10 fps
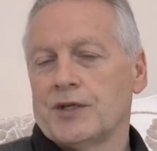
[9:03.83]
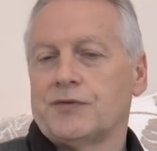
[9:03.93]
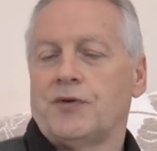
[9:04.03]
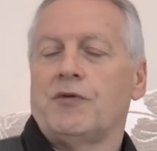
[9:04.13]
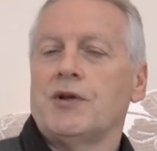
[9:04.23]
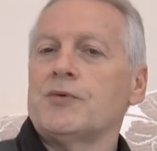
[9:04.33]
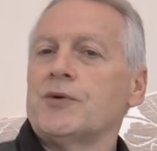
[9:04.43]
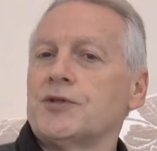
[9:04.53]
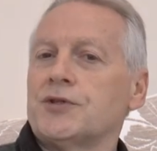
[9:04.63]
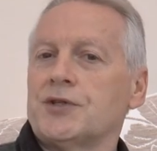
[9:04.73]
So if you really
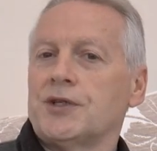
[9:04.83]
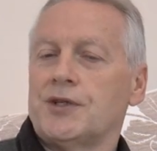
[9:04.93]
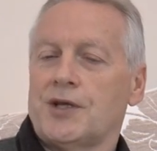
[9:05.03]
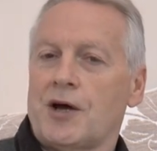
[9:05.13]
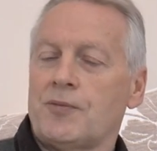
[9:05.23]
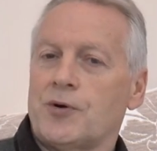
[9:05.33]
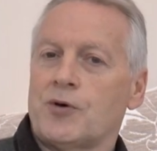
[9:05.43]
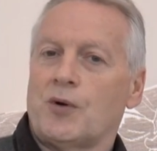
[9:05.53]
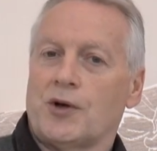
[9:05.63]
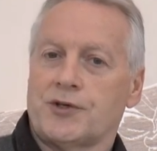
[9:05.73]
want to see the
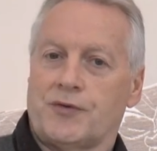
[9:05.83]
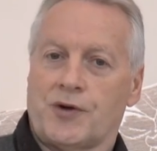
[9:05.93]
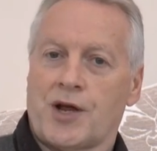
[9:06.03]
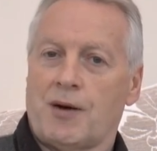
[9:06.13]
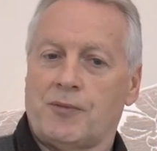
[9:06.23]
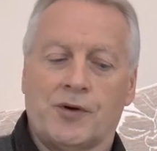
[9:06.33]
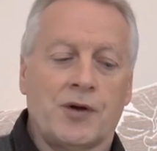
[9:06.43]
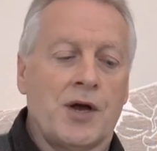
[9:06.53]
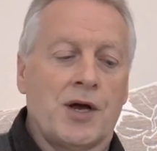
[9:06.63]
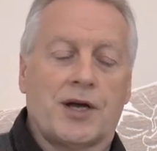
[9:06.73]
output quality of your camera,
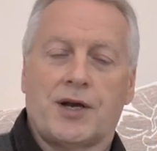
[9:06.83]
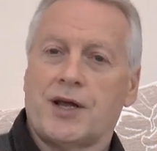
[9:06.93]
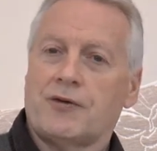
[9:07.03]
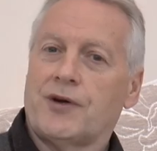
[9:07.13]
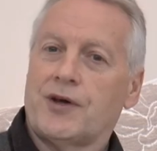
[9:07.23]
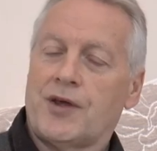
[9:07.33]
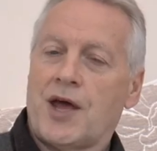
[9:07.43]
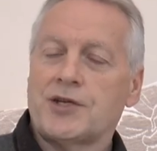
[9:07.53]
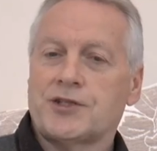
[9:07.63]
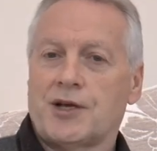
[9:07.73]
connect via the
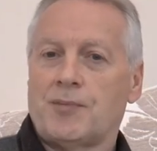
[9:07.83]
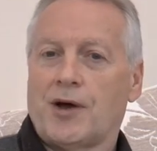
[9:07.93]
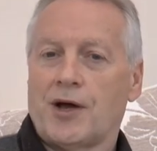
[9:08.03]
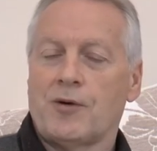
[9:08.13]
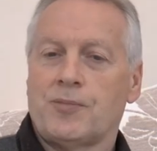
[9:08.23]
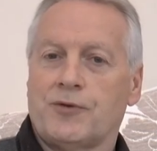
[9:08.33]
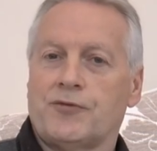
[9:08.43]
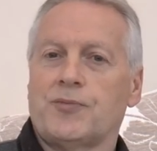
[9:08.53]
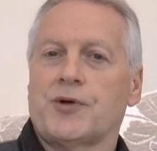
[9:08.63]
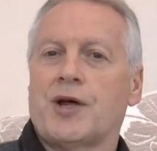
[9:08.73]
HDMI
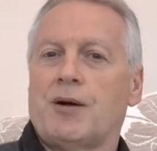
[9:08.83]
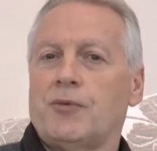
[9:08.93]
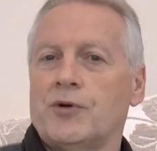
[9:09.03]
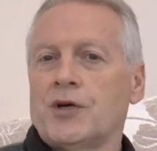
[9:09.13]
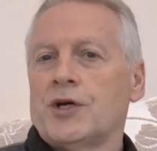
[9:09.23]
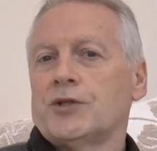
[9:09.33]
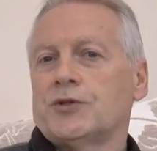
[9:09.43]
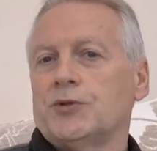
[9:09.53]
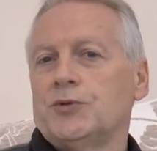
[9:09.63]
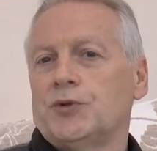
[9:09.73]
output from the camera
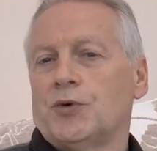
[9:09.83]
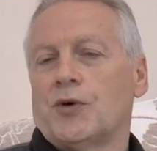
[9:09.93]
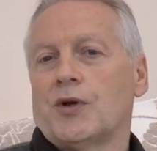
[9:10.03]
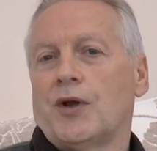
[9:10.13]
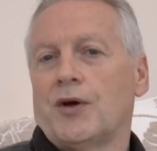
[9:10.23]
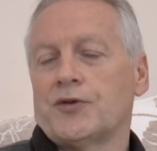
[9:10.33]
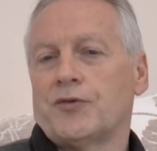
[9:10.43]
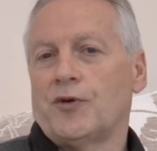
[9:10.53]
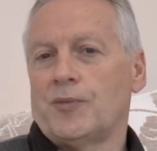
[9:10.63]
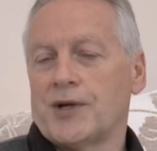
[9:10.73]
to your large
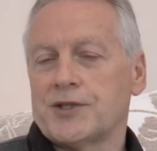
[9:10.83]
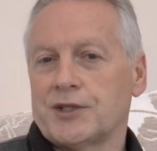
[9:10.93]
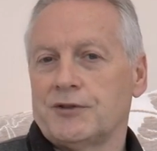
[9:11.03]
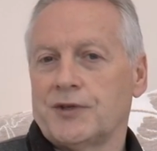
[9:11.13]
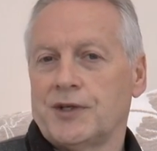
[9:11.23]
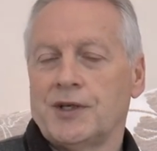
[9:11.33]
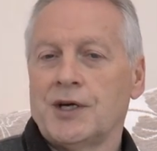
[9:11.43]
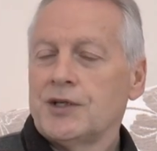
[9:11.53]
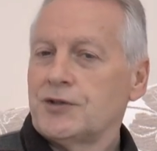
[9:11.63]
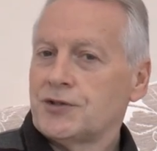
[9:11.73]
format TV
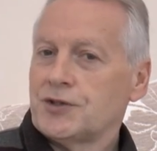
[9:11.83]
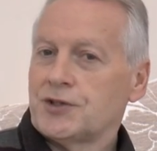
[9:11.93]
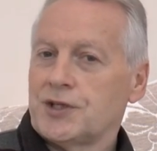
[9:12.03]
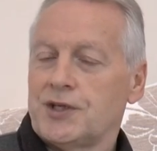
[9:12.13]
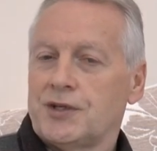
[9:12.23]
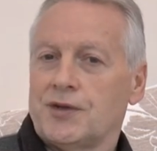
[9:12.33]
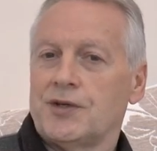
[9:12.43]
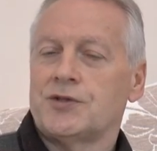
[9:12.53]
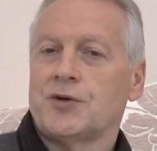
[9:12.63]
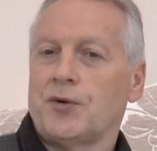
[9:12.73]
just to see
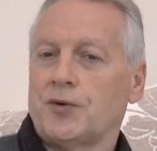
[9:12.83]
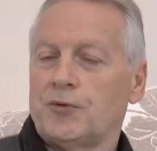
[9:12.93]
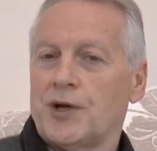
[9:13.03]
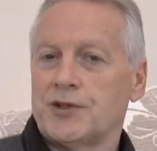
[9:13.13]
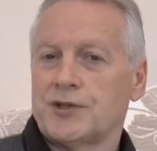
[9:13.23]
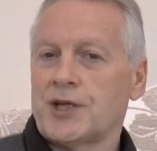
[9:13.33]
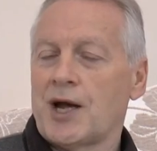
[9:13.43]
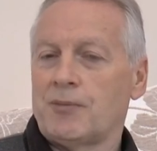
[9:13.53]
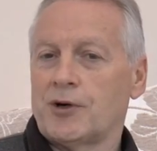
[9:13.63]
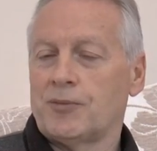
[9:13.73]
the tonal range the
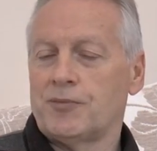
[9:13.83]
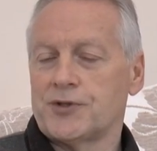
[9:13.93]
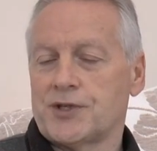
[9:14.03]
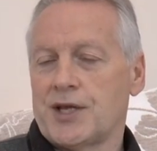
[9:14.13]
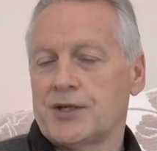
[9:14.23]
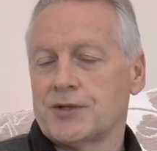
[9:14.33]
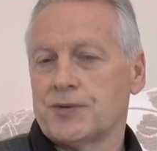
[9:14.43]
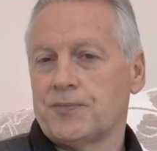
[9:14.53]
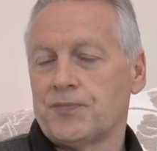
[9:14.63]
camera can present.